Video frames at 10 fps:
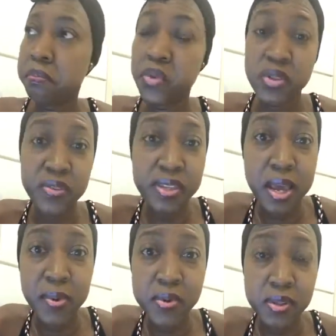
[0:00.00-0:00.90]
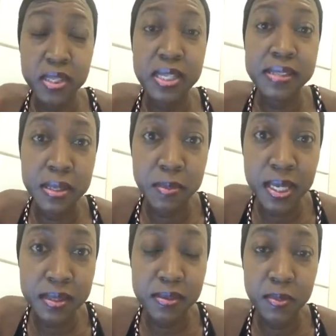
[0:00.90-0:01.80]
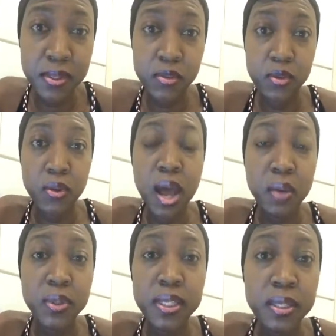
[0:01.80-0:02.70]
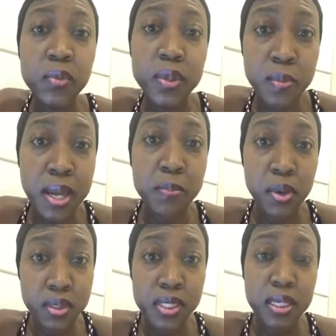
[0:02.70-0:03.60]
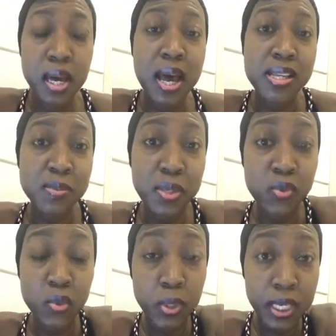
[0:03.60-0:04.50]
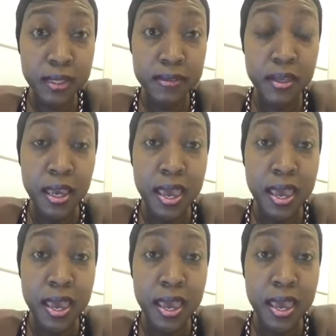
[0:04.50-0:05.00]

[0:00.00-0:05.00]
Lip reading: most of the time I was not eating meat, but, I would eat what my body asked me to eat.